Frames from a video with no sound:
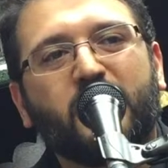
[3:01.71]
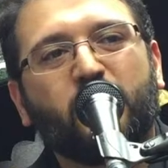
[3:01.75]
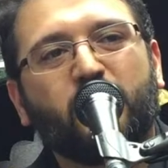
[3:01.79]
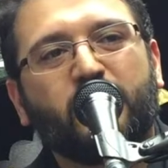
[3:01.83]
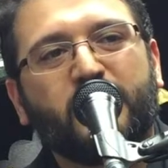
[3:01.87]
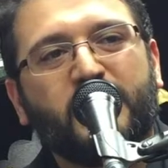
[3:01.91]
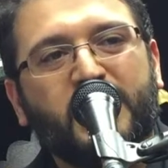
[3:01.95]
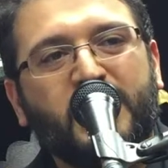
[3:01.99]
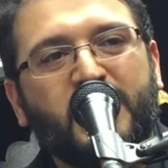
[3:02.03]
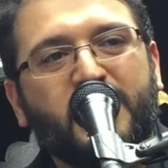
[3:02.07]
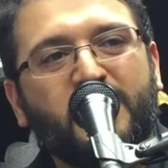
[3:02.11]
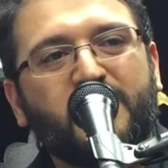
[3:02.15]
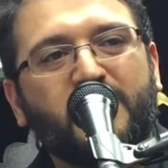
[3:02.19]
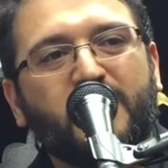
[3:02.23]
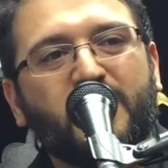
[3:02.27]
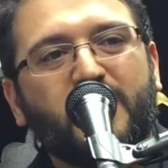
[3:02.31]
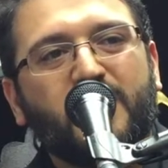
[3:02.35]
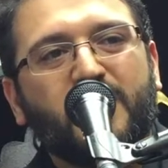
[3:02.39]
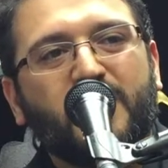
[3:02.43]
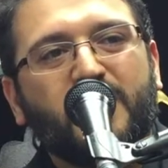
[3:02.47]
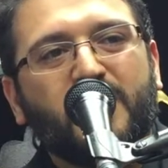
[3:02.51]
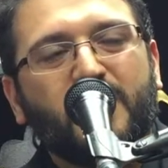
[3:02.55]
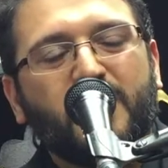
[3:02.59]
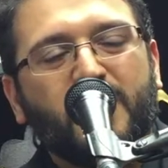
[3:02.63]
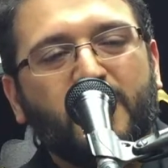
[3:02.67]
that you need
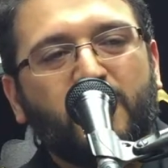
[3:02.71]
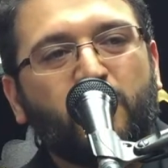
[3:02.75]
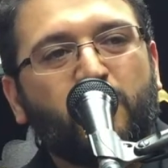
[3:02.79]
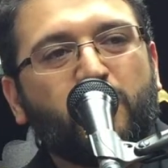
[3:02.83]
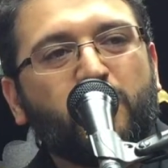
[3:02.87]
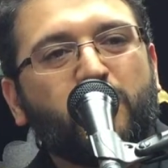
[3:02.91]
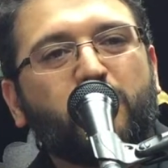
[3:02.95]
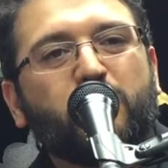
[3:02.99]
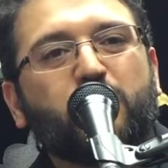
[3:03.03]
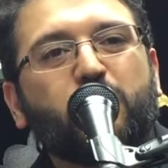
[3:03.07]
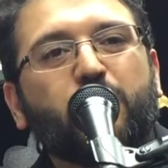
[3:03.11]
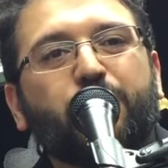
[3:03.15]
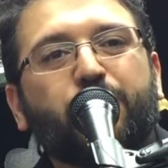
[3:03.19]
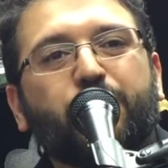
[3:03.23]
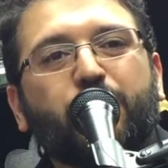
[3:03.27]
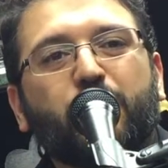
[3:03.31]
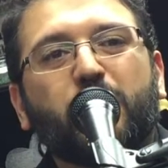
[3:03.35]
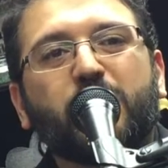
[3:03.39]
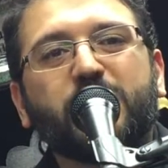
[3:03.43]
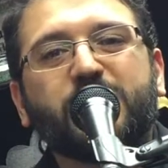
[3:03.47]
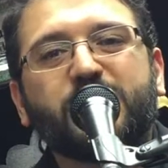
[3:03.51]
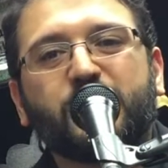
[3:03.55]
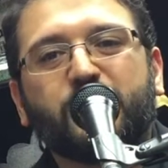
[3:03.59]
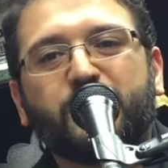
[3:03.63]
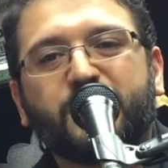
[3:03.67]
in order to
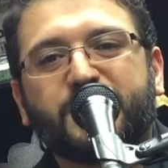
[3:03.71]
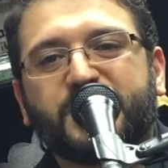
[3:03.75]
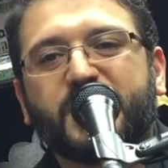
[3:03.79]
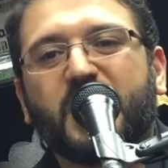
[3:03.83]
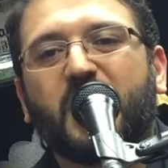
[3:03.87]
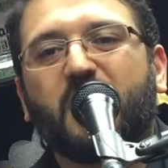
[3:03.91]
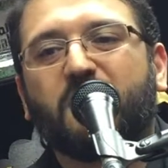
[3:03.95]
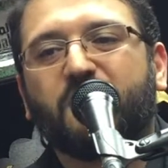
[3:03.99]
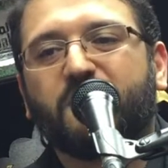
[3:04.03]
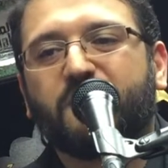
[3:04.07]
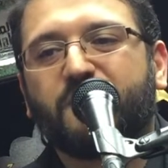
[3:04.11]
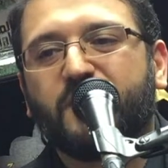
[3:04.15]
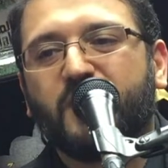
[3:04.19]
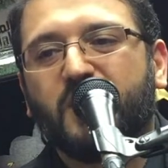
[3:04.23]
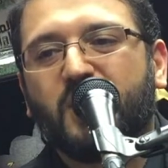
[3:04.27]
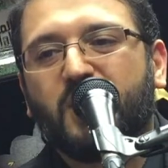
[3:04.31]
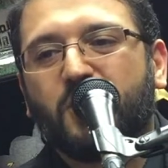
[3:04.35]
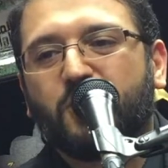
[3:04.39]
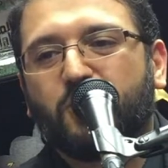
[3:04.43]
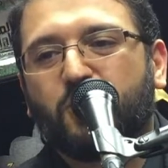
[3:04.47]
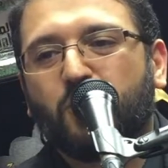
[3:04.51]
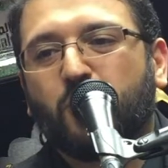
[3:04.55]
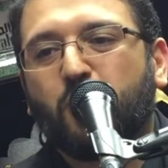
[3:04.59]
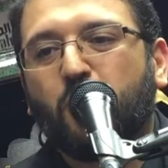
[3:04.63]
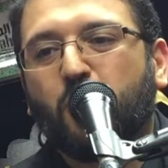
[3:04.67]
force yourself
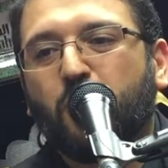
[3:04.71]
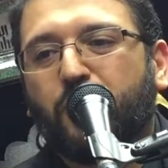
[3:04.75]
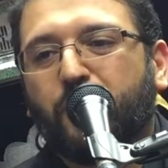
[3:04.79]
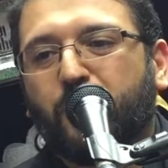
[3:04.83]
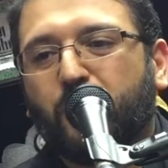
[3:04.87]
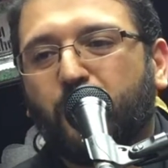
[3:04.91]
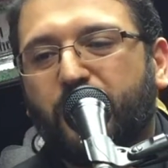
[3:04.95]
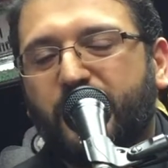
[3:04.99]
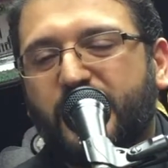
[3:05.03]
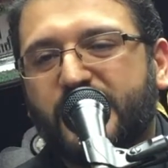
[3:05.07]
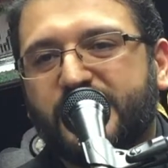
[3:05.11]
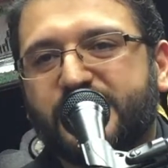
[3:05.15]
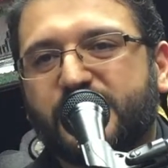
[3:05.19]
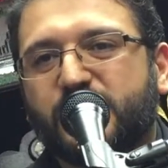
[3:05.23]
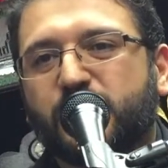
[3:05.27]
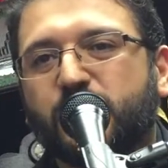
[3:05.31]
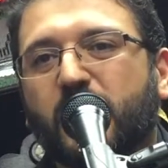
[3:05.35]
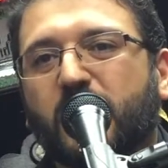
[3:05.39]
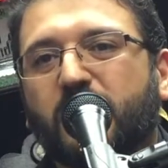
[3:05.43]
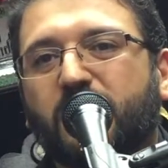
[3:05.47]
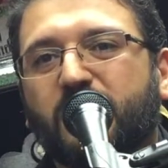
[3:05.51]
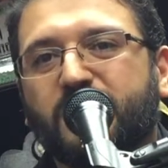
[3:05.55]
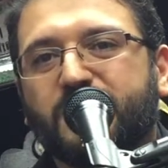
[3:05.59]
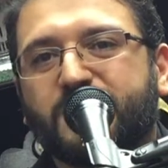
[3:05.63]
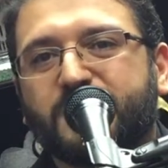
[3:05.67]
to go through these
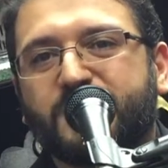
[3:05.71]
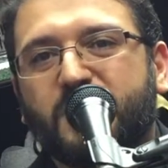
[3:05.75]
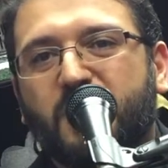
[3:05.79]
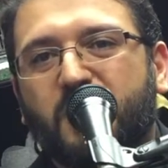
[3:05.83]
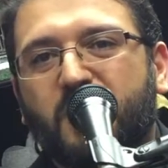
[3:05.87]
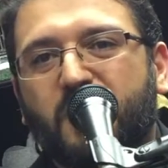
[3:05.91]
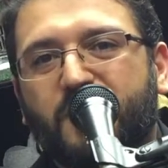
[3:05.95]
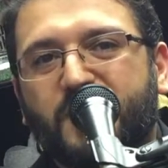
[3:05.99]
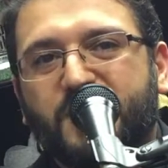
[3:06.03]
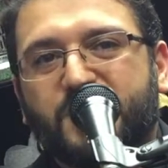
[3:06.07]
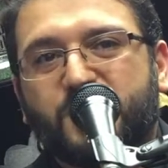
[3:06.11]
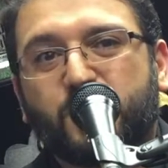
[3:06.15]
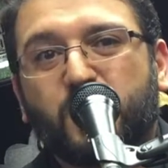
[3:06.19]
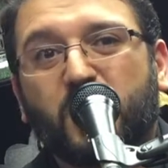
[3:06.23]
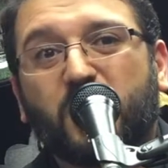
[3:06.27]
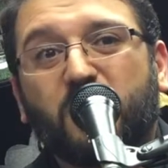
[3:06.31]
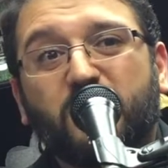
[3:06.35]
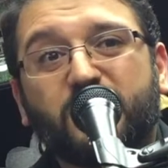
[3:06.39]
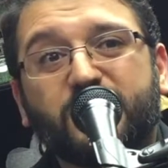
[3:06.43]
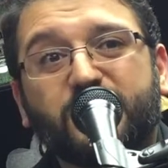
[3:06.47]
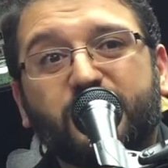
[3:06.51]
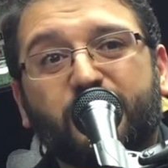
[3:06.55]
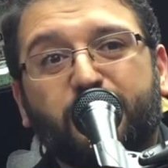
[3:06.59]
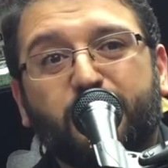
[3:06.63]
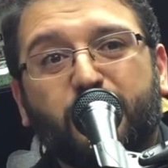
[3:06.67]
struggles, the
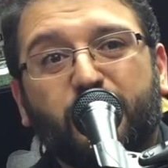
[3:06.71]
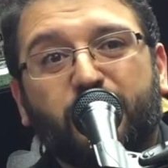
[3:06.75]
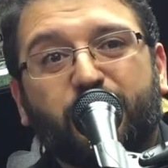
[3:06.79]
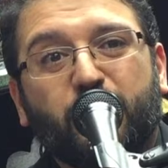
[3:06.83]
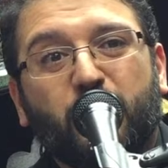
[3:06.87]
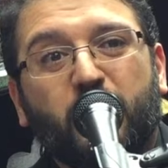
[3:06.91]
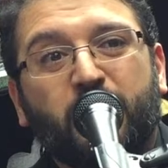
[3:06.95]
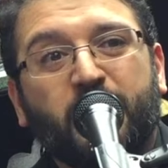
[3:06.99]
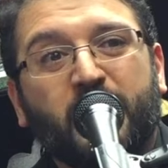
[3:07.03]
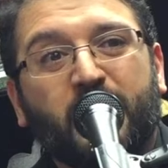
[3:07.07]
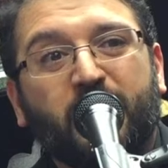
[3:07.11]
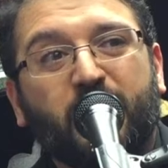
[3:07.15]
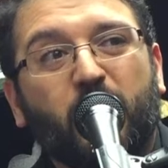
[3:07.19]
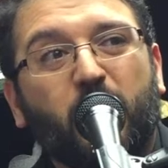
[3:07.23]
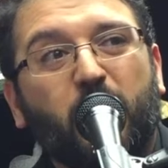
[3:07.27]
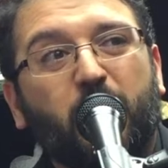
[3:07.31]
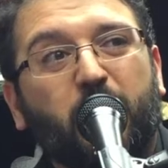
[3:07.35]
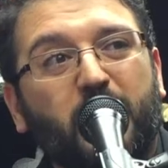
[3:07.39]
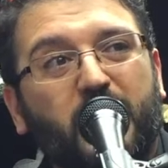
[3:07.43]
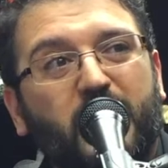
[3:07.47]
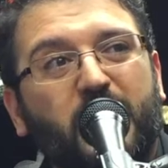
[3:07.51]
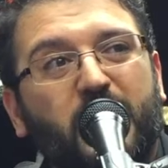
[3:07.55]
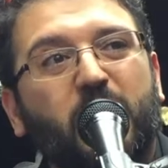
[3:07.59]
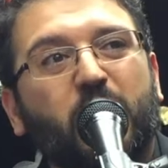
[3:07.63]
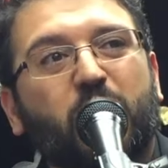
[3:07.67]
struggles of performing the
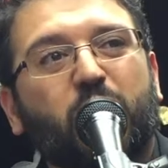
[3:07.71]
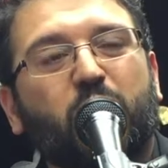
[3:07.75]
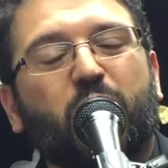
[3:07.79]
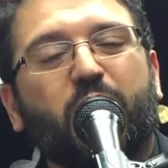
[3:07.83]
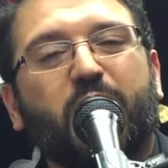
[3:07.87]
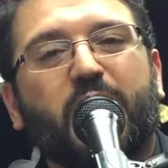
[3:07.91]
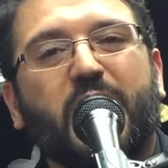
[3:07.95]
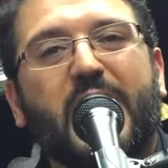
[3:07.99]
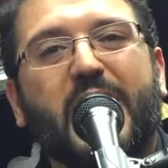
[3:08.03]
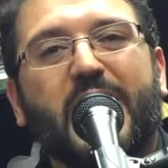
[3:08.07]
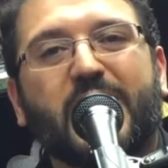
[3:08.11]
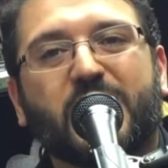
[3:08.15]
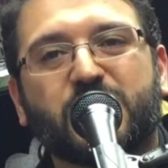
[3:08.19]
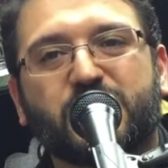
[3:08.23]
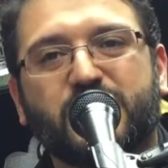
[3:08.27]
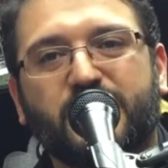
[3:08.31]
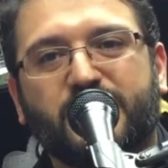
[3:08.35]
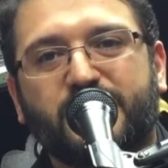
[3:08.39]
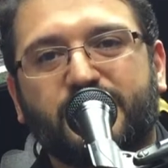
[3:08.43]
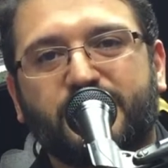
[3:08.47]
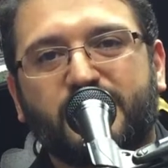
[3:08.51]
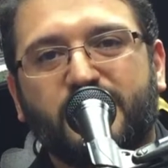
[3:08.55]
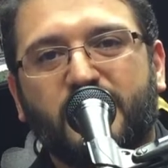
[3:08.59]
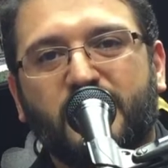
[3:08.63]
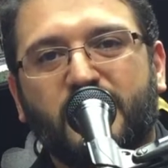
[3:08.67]
obligatory
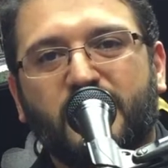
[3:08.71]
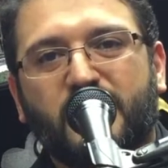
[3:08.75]
actions.